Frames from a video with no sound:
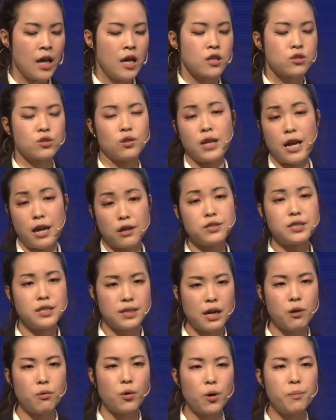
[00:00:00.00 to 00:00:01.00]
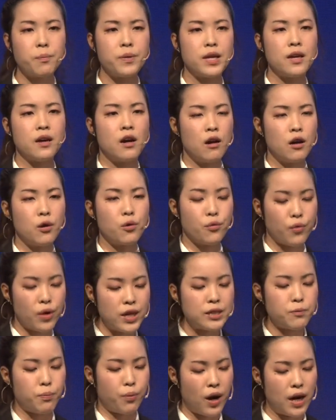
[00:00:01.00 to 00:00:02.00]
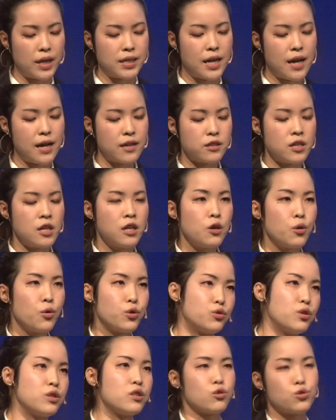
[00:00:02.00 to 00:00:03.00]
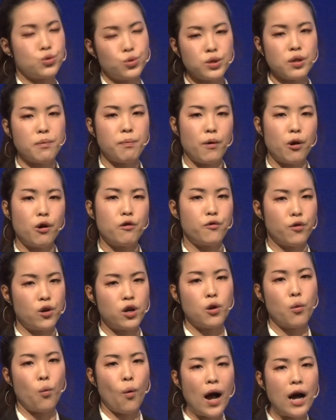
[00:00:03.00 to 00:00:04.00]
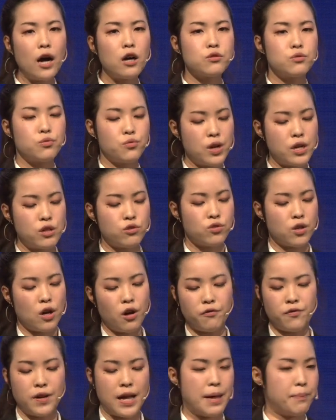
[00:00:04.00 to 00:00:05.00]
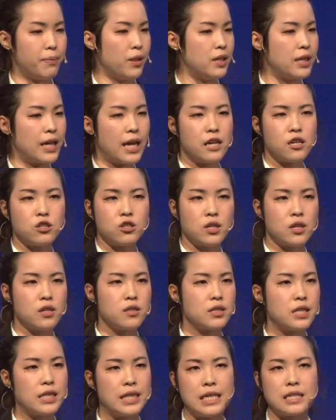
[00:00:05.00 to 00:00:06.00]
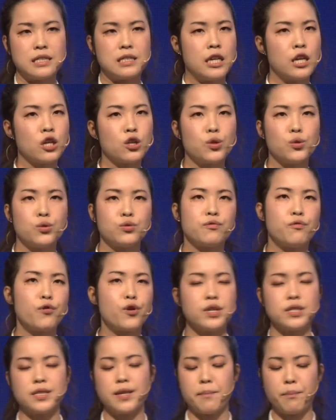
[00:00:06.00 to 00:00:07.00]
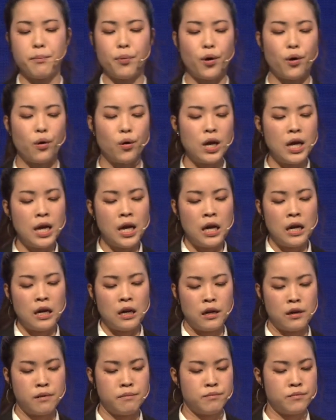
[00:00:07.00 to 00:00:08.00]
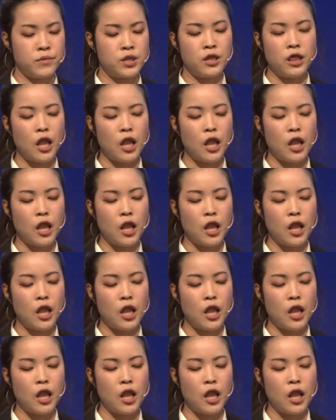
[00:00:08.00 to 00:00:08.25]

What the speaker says: So LC9 will be a great product which is suitable for a wide range of applications. This includes, for example, the